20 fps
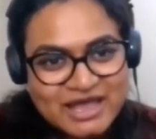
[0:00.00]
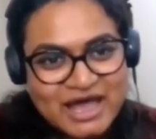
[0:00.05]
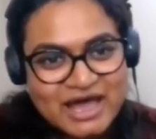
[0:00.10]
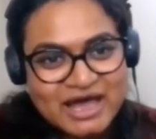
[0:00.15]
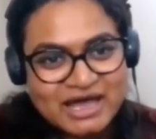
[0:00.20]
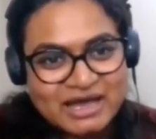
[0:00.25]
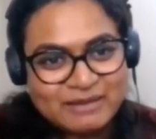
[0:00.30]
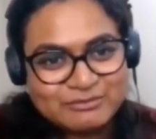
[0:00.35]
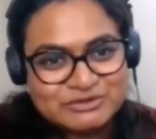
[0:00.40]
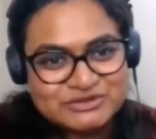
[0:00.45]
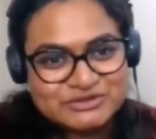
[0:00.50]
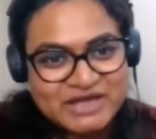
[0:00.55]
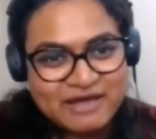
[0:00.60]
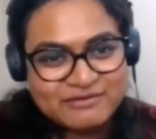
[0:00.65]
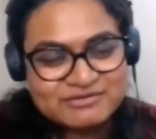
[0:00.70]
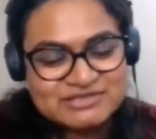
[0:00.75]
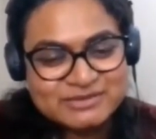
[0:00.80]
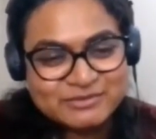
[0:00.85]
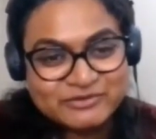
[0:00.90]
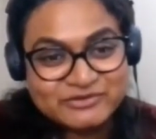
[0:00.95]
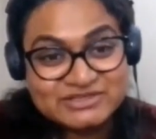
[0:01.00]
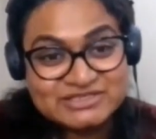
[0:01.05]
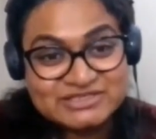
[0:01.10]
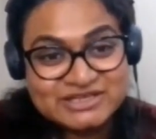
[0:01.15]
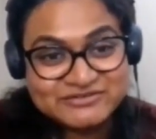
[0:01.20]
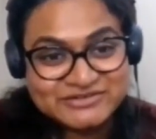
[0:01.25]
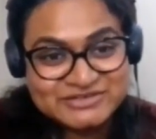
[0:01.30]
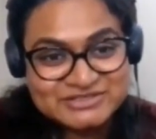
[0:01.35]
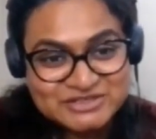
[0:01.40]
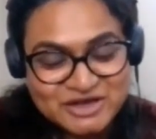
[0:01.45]
to have some of the
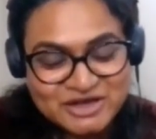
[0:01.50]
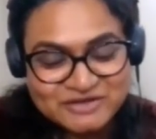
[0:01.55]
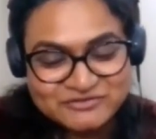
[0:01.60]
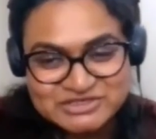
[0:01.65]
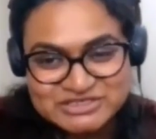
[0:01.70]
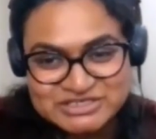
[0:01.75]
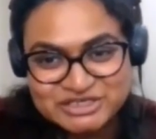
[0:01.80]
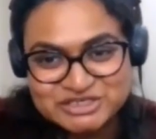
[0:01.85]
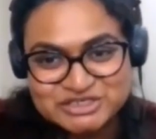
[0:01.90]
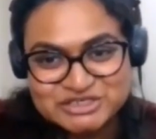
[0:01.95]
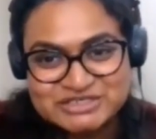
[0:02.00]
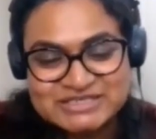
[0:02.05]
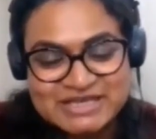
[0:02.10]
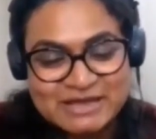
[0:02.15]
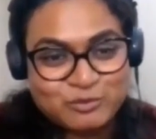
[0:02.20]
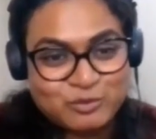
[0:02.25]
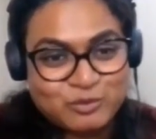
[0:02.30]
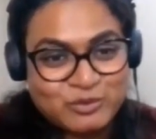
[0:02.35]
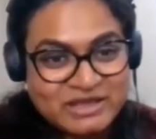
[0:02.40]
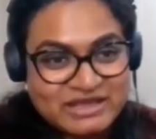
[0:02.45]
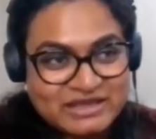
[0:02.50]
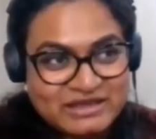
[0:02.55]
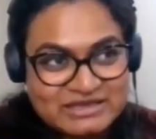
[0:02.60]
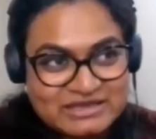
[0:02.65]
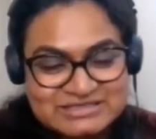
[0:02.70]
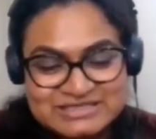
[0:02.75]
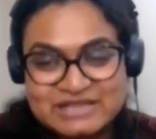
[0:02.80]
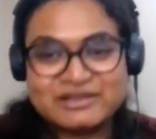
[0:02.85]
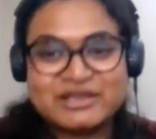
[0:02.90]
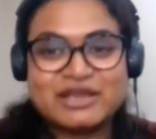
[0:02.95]
toughest conversations that we
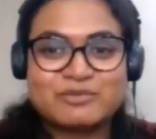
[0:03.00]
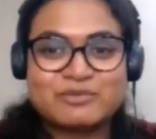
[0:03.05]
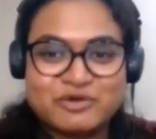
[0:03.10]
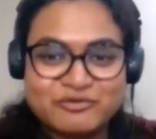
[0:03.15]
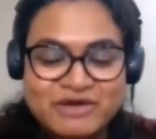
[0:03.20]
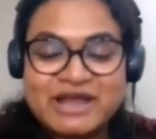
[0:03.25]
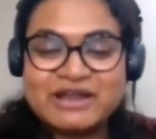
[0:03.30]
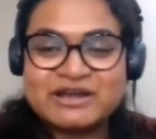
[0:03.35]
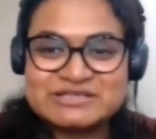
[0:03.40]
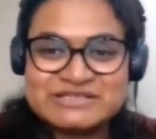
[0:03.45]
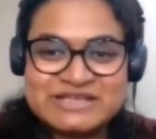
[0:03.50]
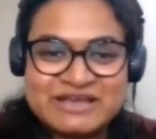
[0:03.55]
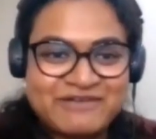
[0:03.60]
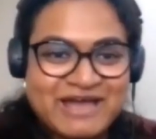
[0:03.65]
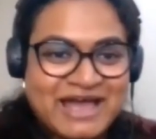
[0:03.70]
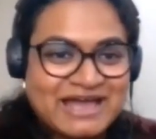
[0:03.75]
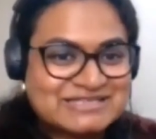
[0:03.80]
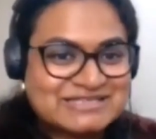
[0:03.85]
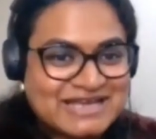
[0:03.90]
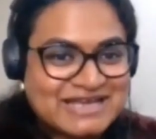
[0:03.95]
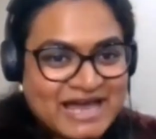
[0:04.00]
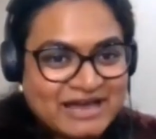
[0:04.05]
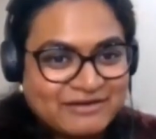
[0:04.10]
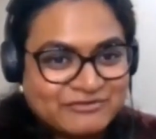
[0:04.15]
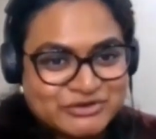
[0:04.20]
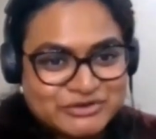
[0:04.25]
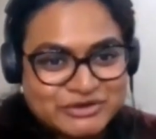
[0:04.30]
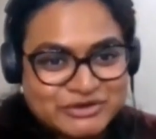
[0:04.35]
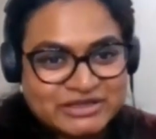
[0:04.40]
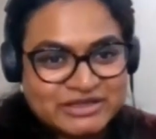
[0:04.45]
as healthcare providers have had to
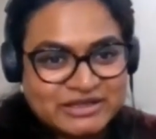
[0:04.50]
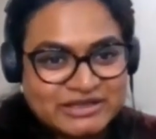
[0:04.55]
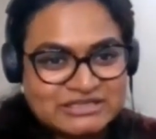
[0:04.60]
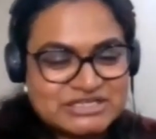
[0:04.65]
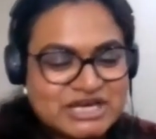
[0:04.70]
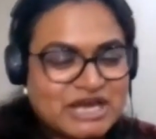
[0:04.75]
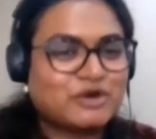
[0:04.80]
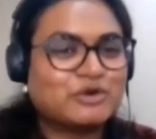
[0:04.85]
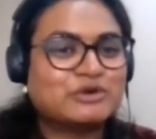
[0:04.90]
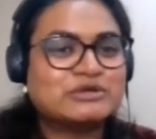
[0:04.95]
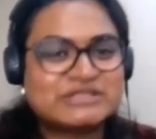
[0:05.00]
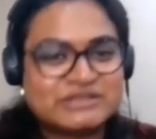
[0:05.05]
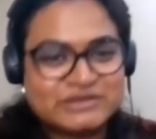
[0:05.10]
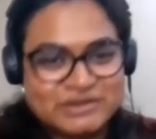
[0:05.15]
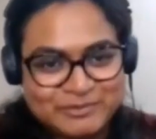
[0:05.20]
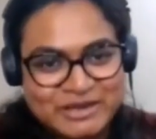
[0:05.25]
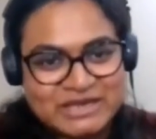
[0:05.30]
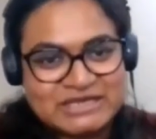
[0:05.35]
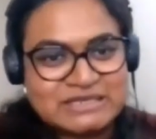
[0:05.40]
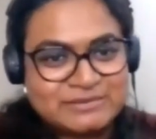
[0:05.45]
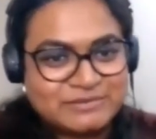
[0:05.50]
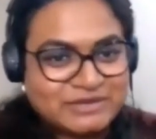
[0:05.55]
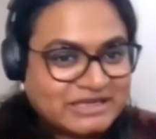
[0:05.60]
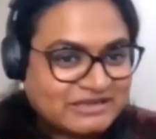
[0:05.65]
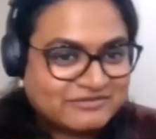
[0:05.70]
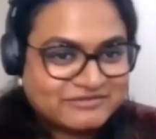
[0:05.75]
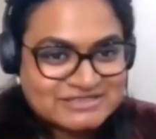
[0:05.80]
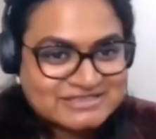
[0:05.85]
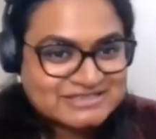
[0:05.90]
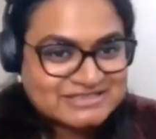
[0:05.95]
have during the entire course of the pandemic,
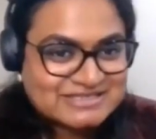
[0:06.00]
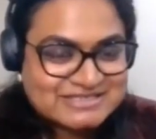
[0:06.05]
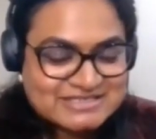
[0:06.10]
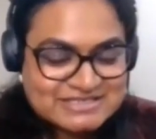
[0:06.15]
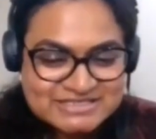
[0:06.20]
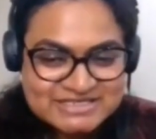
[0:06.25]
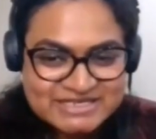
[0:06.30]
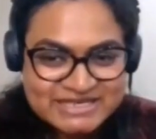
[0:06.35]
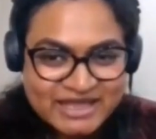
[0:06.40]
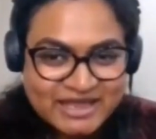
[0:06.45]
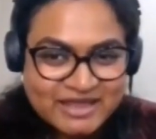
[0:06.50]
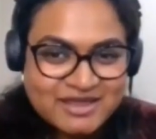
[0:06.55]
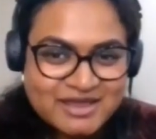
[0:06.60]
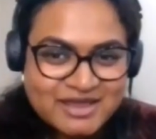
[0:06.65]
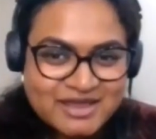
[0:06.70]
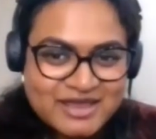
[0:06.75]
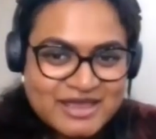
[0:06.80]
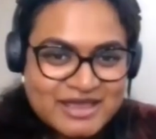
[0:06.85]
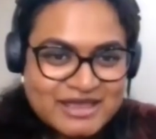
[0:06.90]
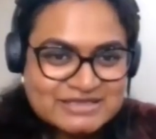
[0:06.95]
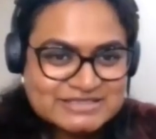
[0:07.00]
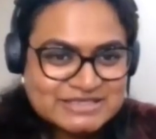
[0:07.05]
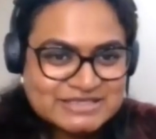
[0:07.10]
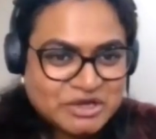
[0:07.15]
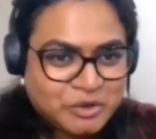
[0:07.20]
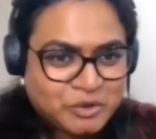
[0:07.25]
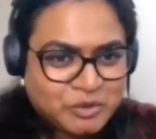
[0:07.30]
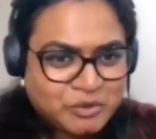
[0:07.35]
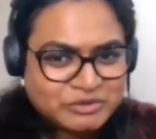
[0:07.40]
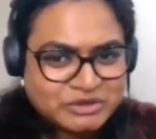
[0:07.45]
even to today.
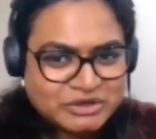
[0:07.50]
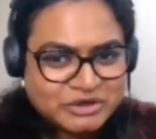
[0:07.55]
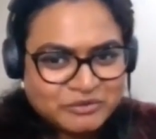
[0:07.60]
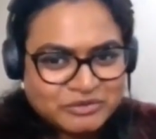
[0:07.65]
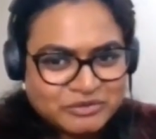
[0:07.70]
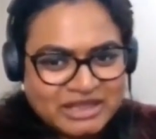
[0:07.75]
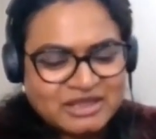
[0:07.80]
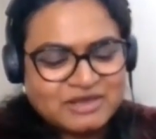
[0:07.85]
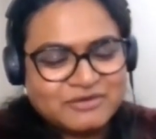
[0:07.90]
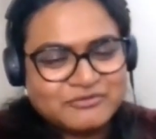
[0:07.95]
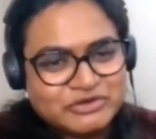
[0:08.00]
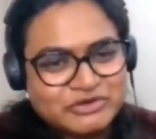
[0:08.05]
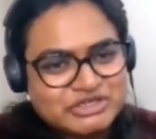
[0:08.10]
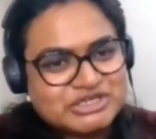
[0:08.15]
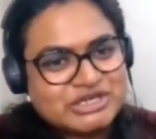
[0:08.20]
So, thank you for